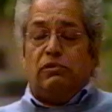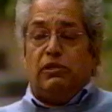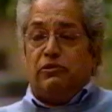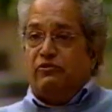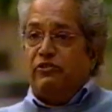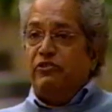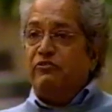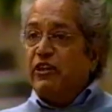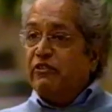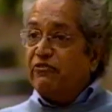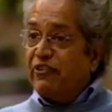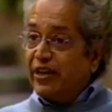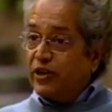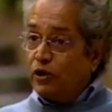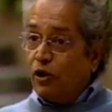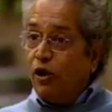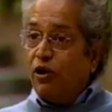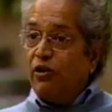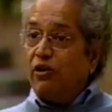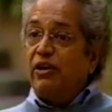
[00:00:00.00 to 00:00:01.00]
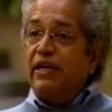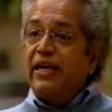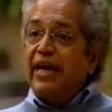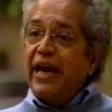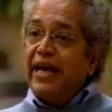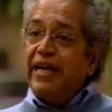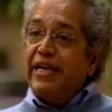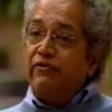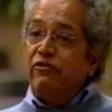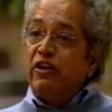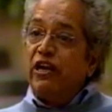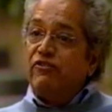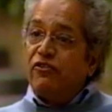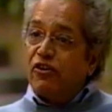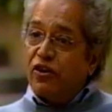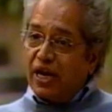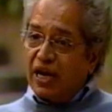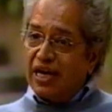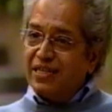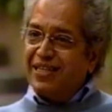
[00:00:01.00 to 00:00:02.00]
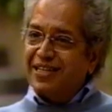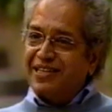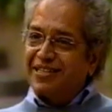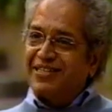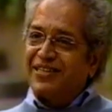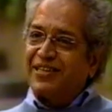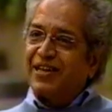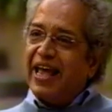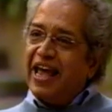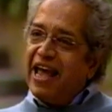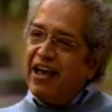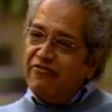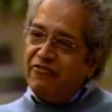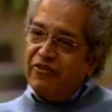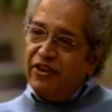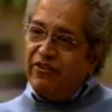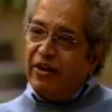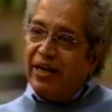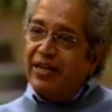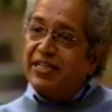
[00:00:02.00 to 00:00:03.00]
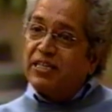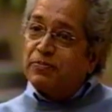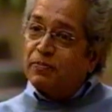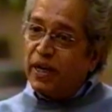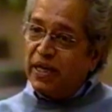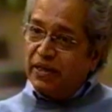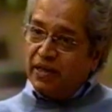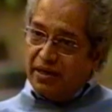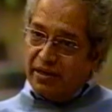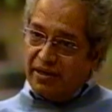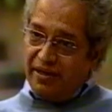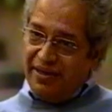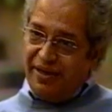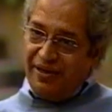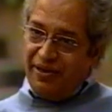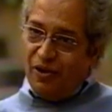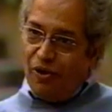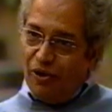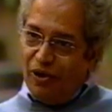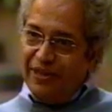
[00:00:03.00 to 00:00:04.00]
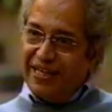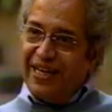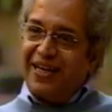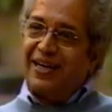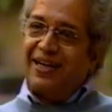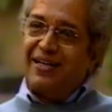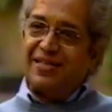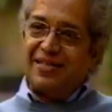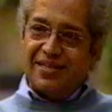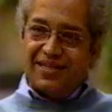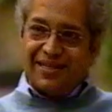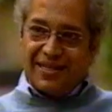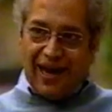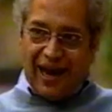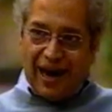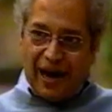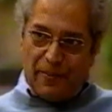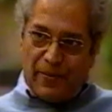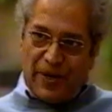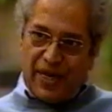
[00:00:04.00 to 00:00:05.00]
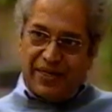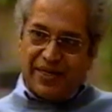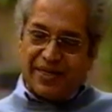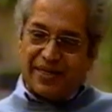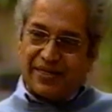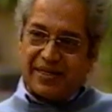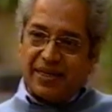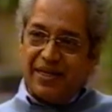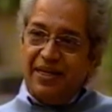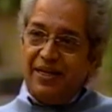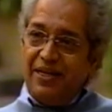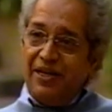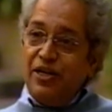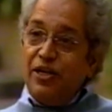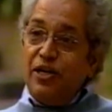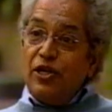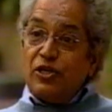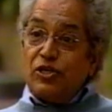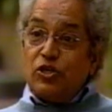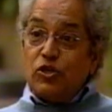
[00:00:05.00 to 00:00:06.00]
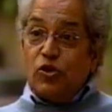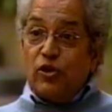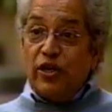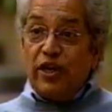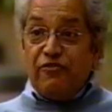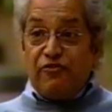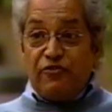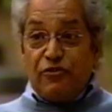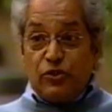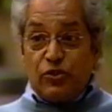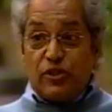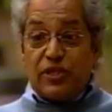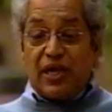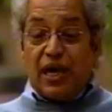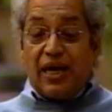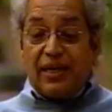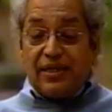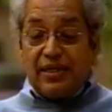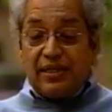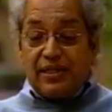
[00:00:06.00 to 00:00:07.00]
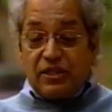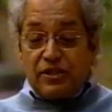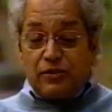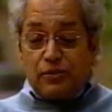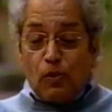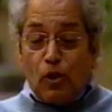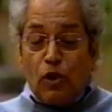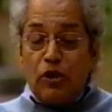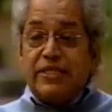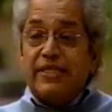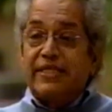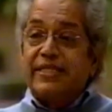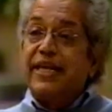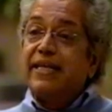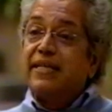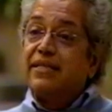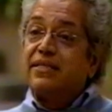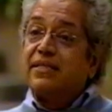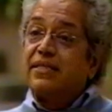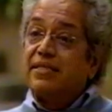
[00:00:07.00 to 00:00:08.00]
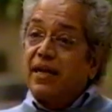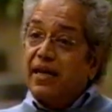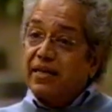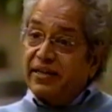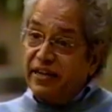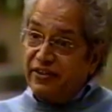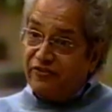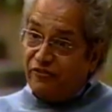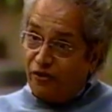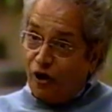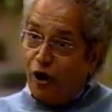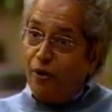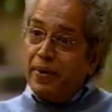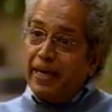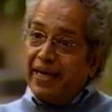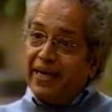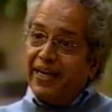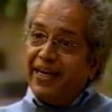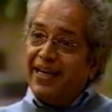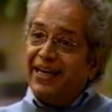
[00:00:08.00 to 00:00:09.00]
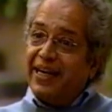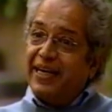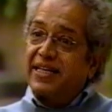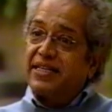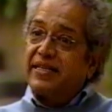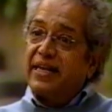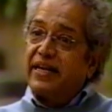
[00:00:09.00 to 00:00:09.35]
in fact any word for cousins, everyone is brother. All the cousins are brothers. So if you started, small cells started forming in an extended